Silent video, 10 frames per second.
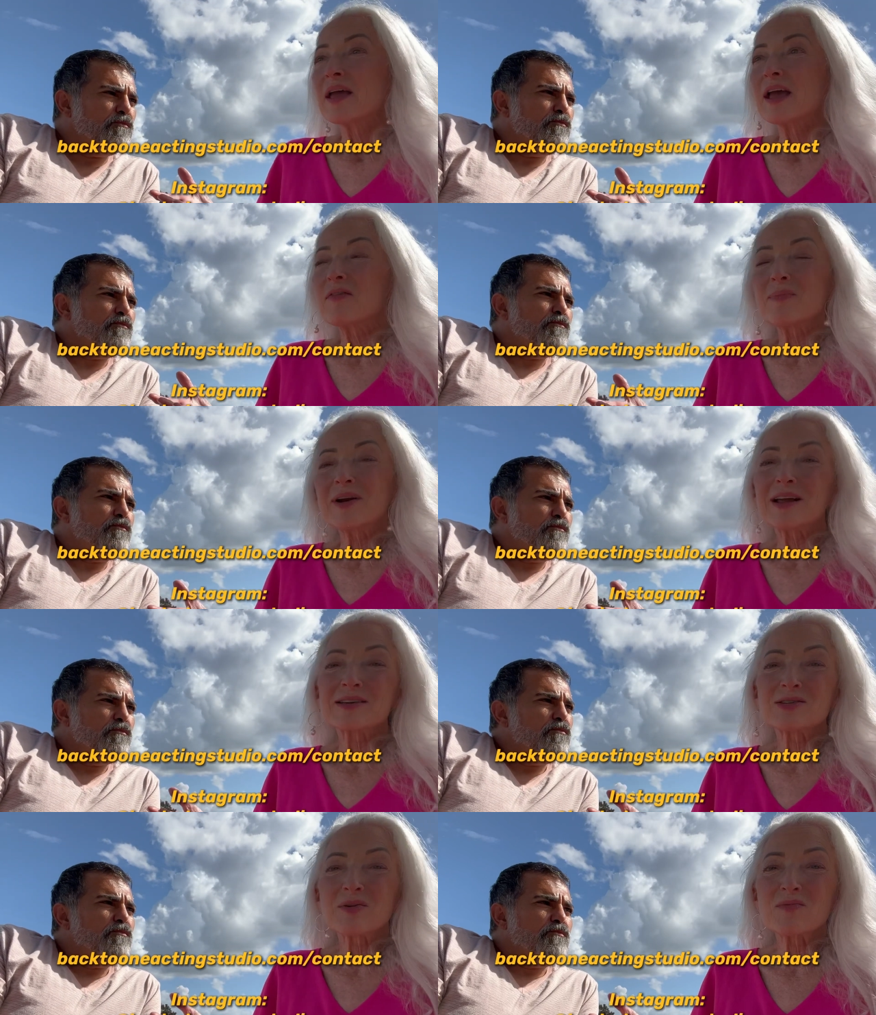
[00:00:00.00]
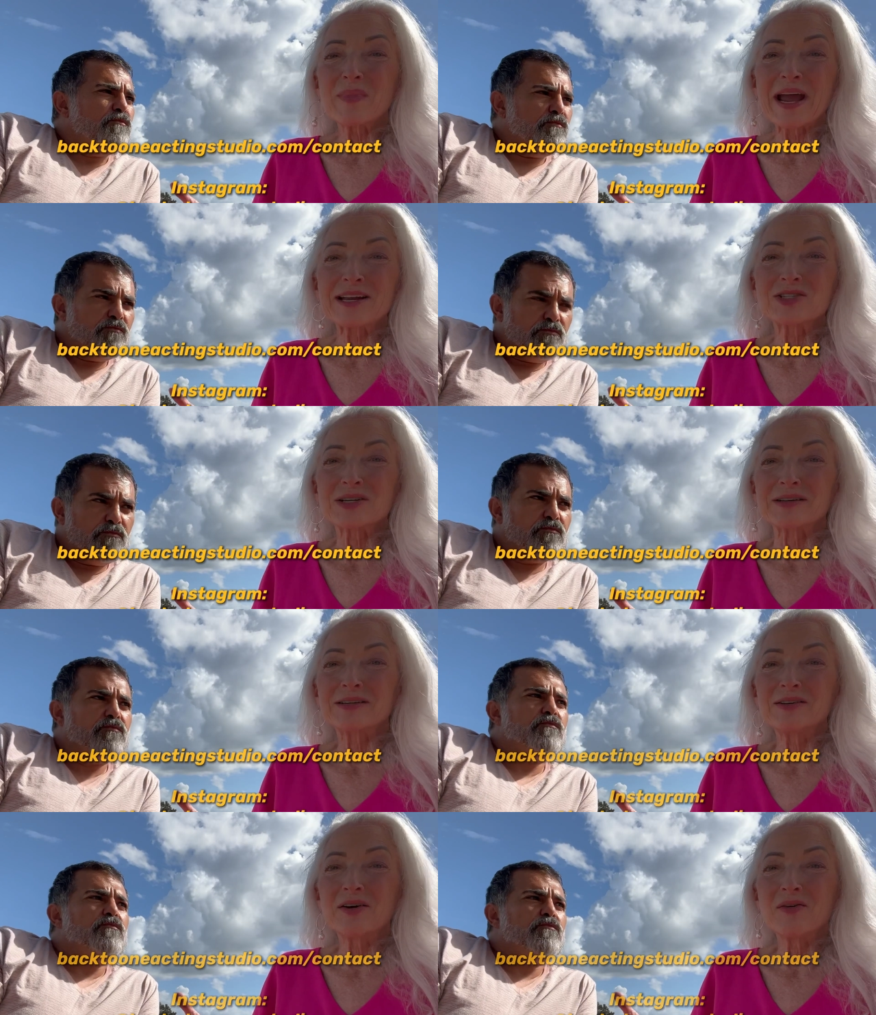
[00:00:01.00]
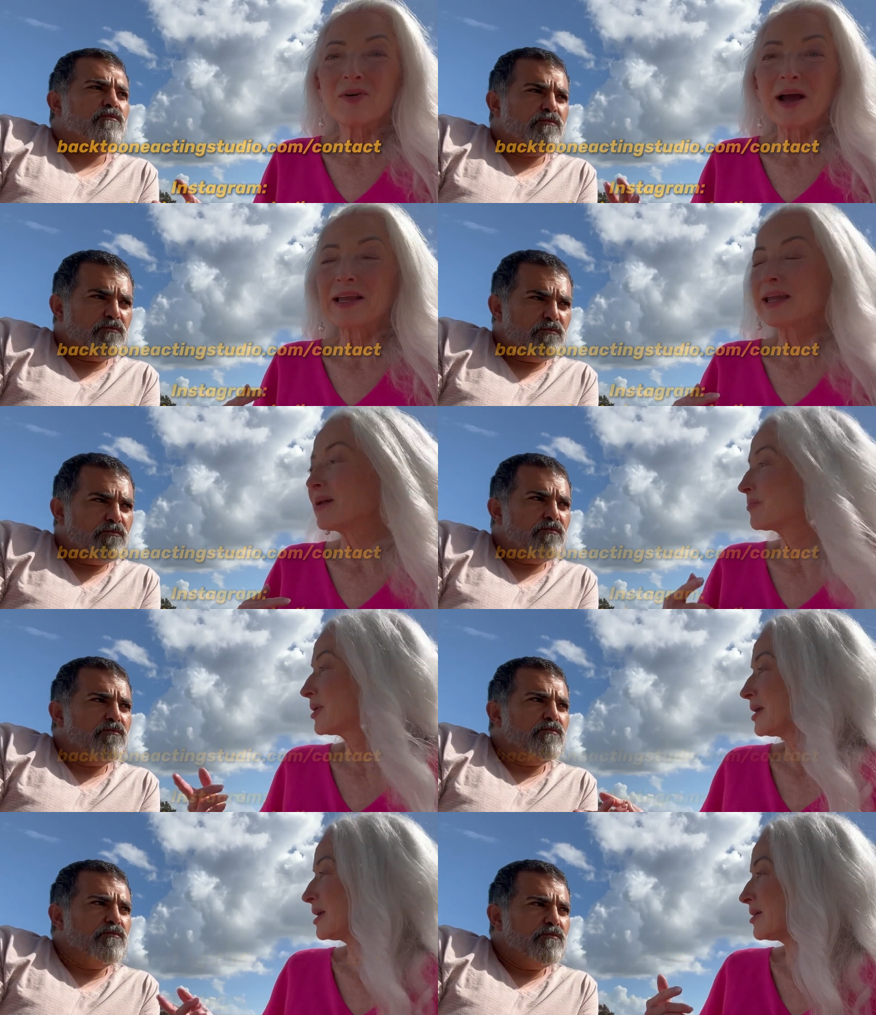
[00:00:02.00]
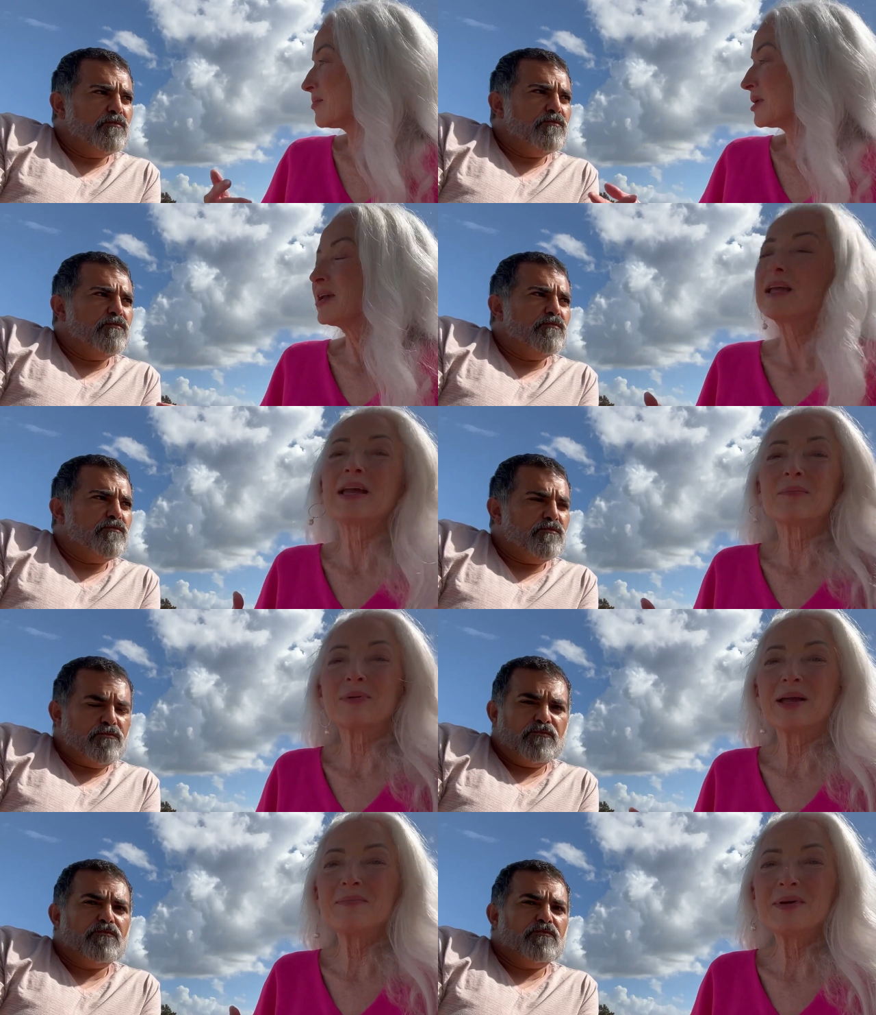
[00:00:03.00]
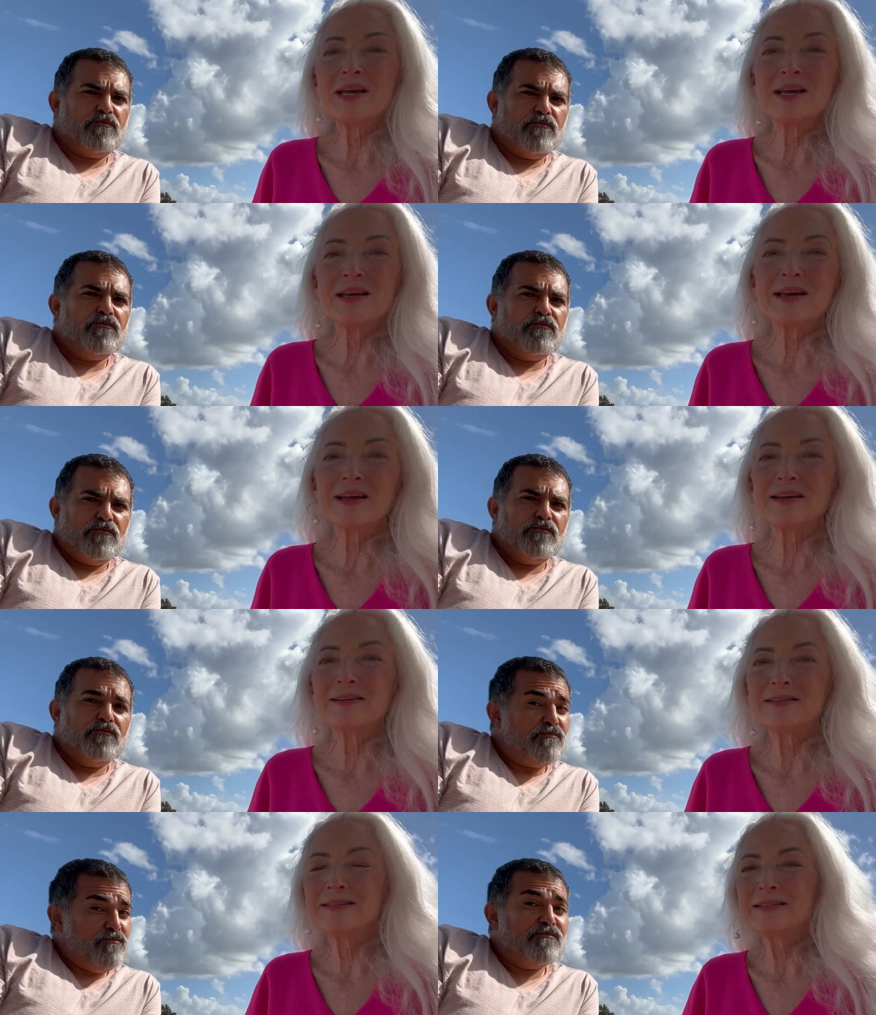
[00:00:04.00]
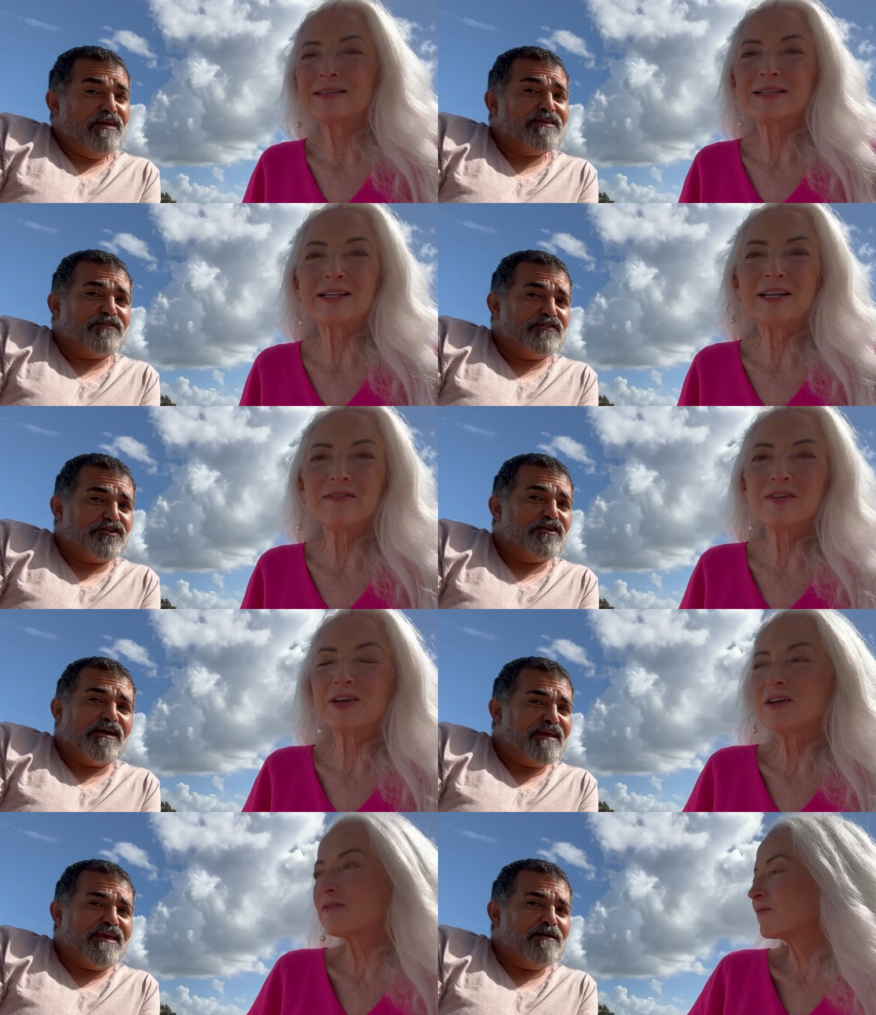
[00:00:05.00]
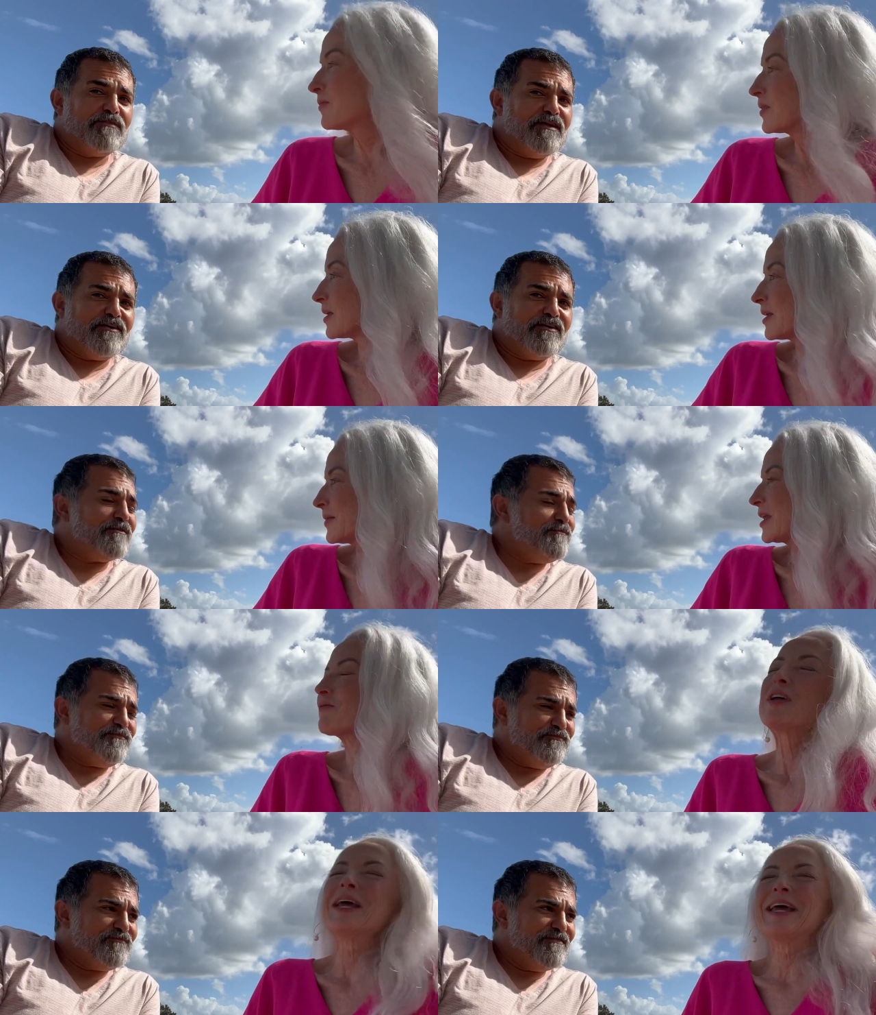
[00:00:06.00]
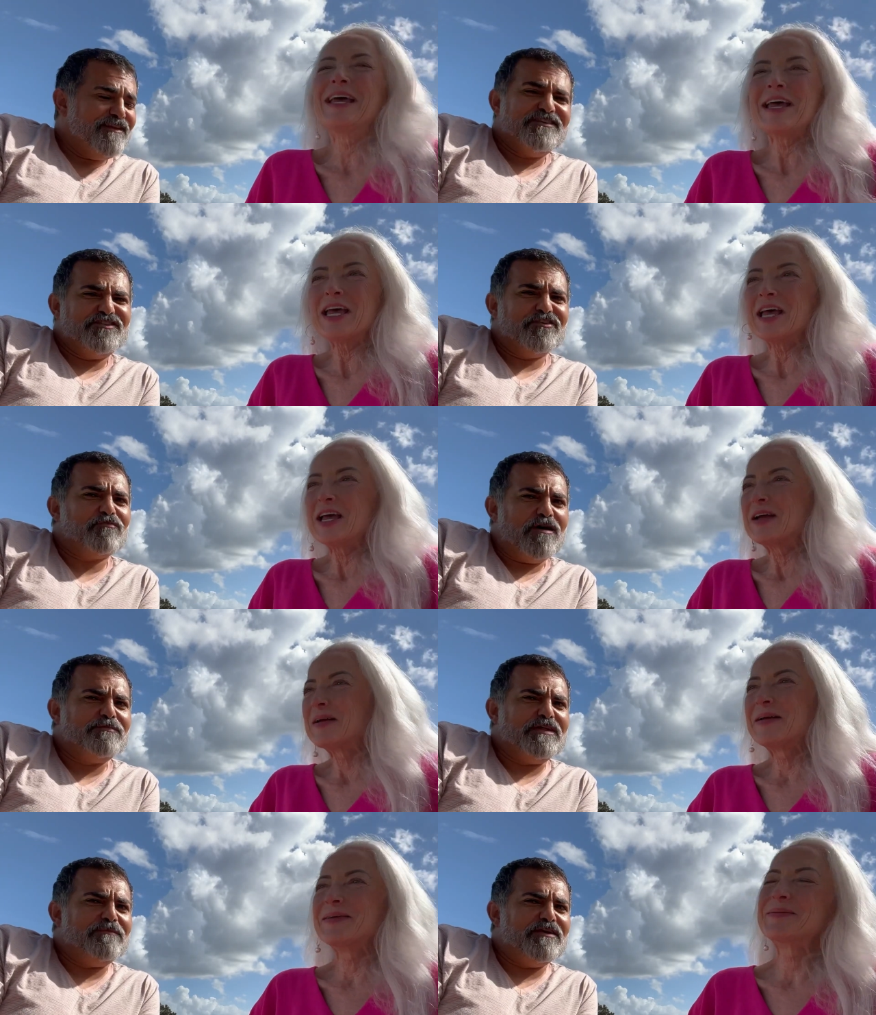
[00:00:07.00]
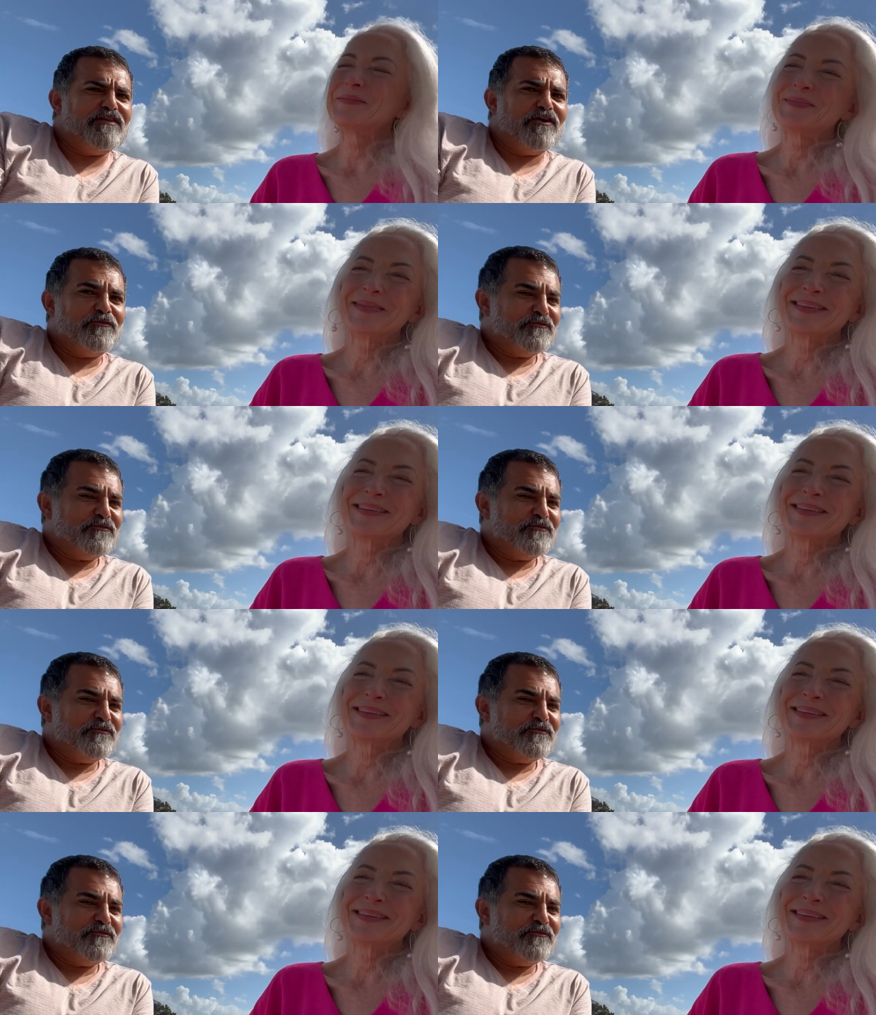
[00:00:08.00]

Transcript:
Speaker 1: everybody has their own magic, you know. I can't play him, he can't play me, and...
Speaker 2: That's for sure, I if, can't play her.
Speaker 1: If, if,
Speaker 2: she could probably play me, though.